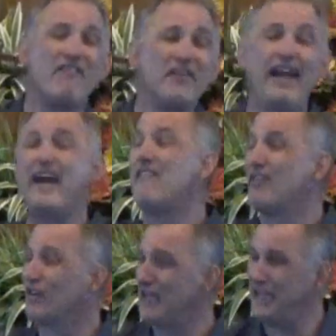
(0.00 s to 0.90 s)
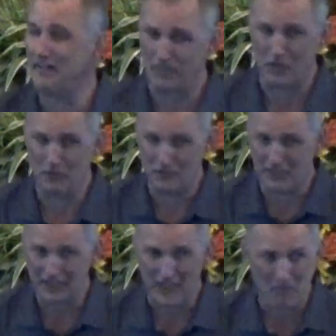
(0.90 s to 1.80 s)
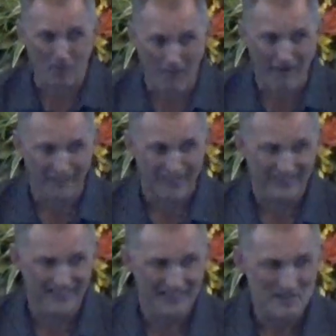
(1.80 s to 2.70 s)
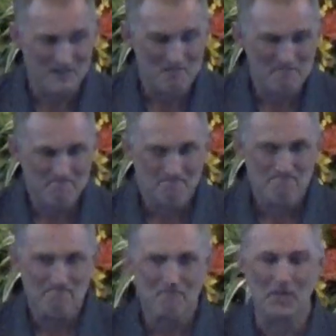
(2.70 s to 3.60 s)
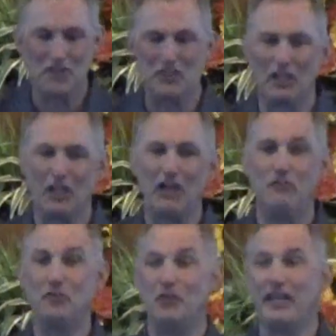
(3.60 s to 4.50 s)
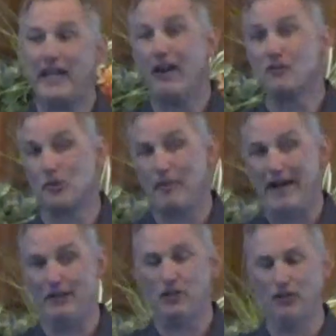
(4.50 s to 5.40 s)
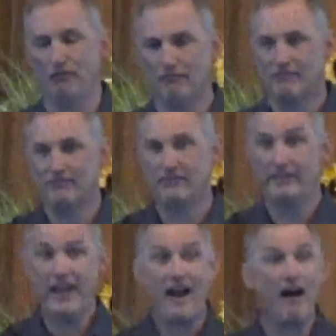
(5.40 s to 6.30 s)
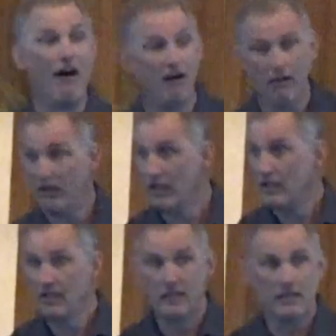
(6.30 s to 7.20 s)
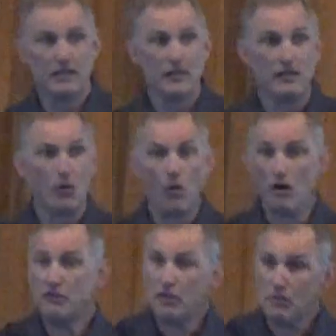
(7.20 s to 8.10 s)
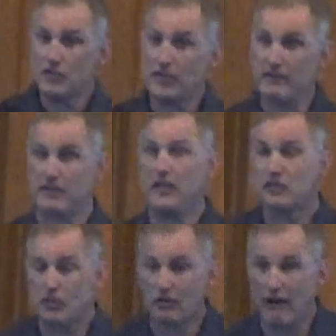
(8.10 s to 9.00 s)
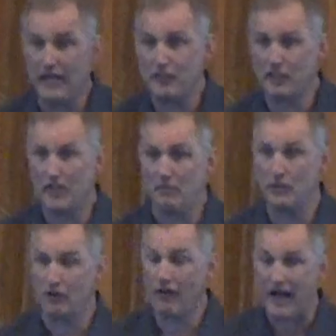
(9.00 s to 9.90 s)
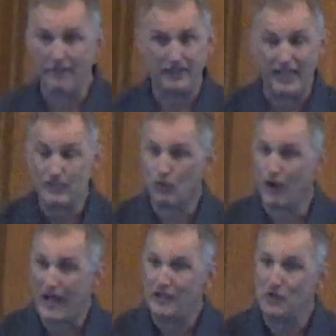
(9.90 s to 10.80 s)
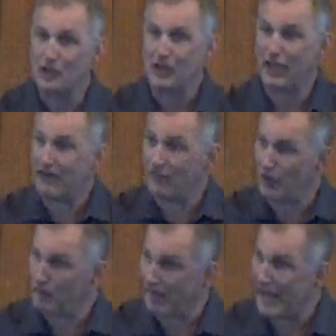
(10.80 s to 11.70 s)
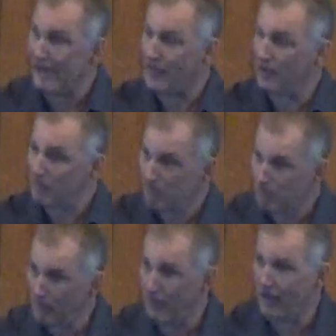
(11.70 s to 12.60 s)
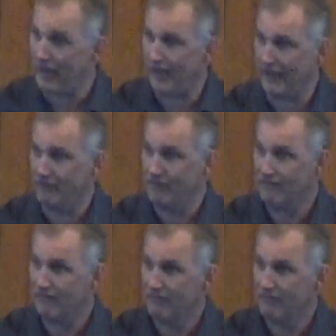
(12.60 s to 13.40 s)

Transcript: ever, ever leave you. Did you get that part? Because He loves you and He cares about you. Now, once you receive Jesus Christ to come in your life, guess what? You're covered by the blood.